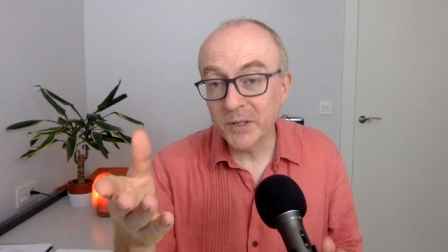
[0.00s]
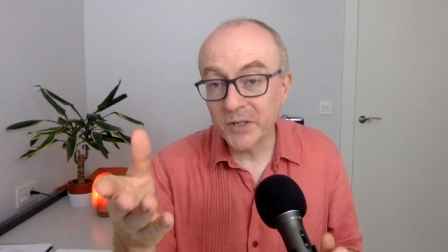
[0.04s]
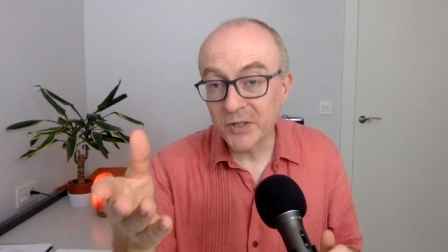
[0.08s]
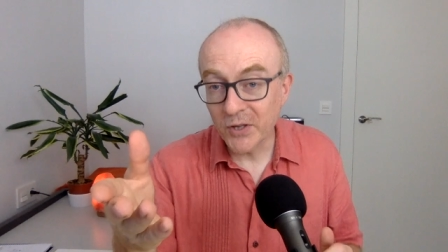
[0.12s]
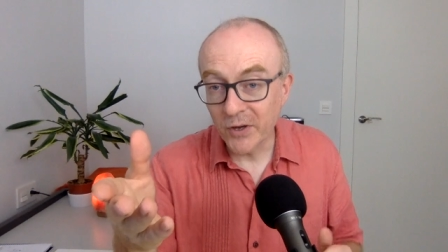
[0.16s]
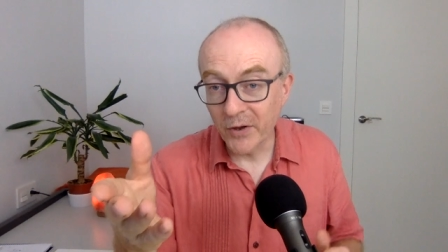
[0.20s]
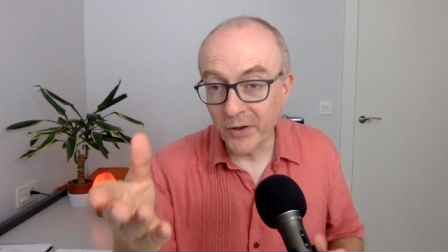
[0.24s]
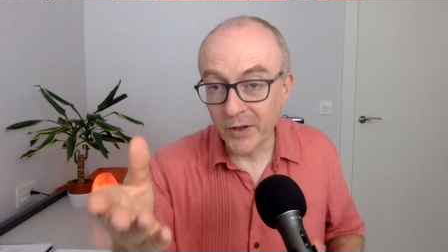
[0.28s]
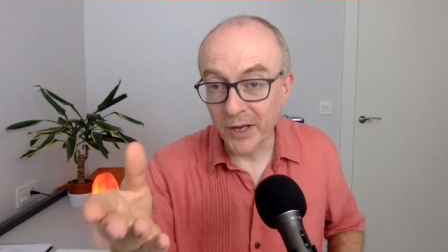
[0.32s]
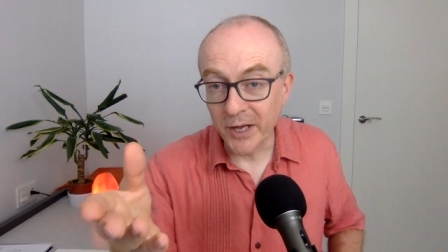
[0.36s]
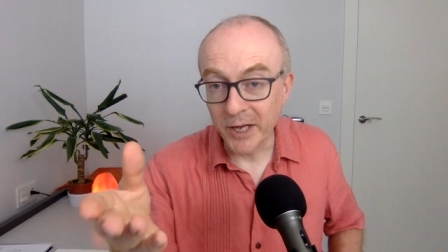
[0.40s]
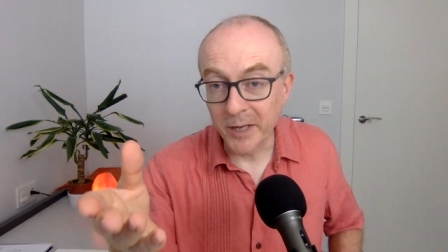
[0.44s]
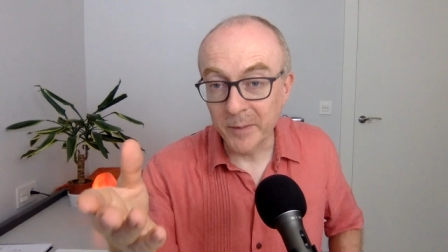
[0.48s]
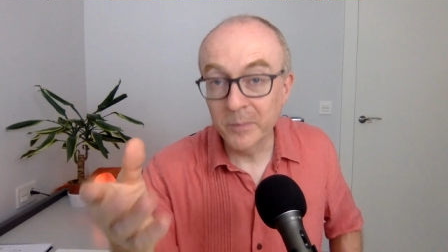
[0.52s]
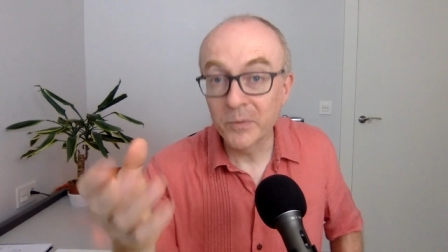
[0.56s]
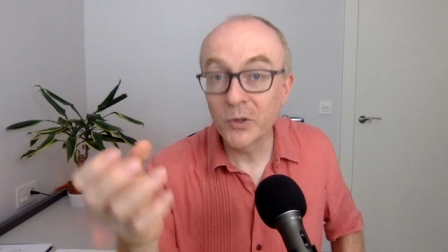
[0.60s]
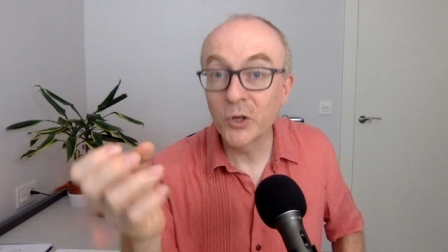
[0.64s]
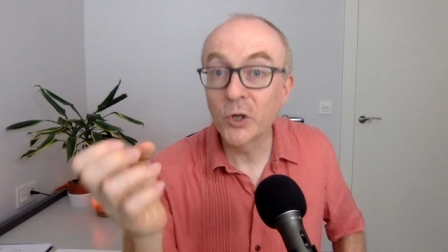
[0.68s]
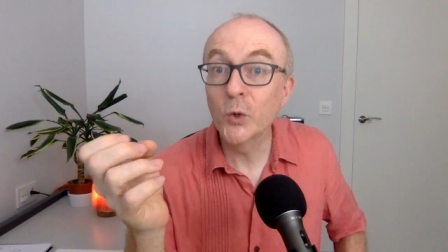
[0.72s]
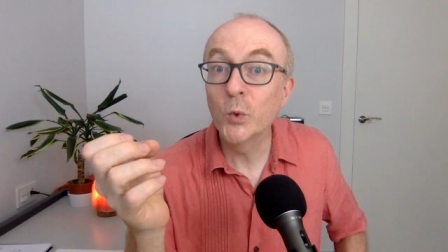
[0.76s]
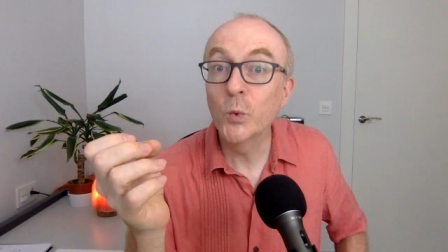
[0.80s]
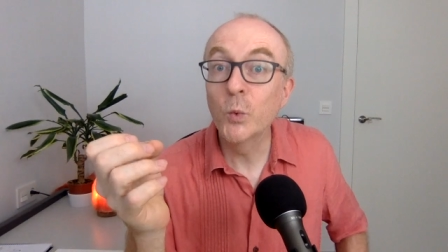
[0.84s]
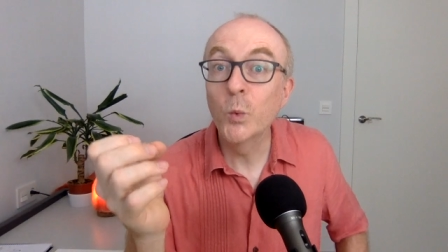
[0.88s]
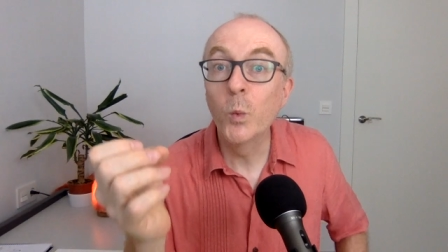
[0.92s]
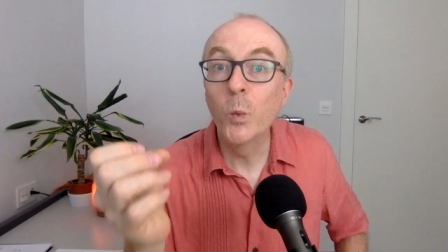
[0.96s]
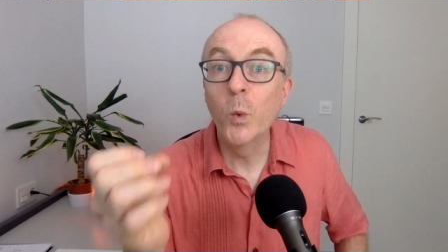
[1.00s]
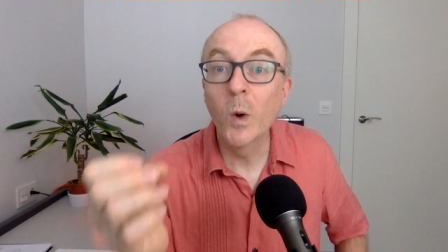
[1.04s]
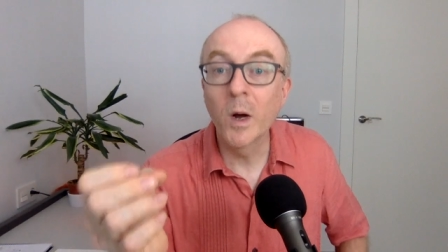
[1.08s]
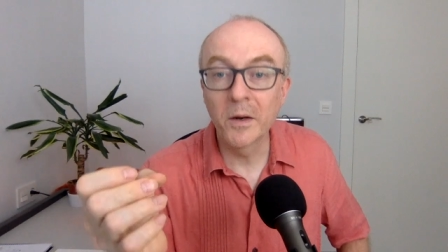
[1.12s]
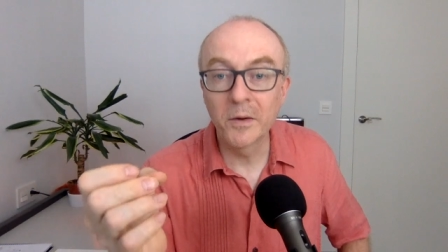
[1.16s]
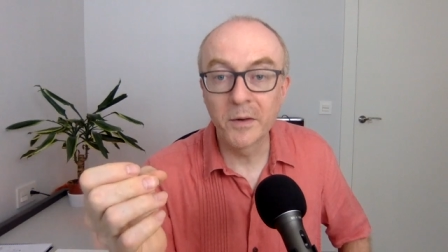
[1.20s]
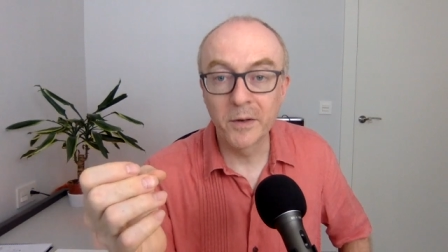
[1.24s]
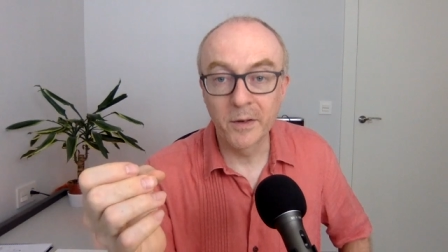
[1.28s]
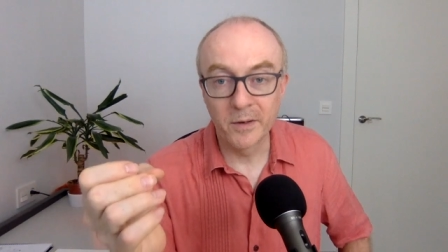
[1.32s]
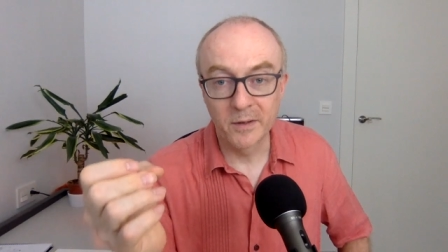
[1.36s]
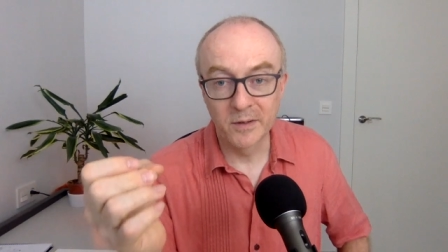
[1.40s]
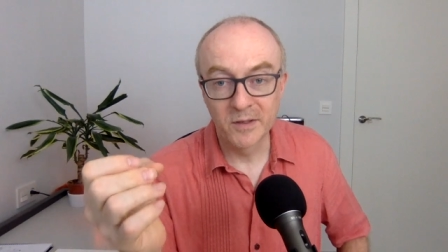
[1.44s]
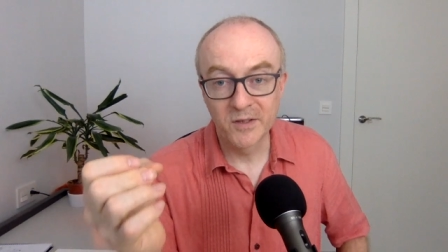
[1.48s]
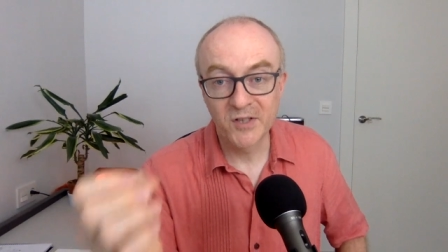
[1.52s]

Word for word: a time you won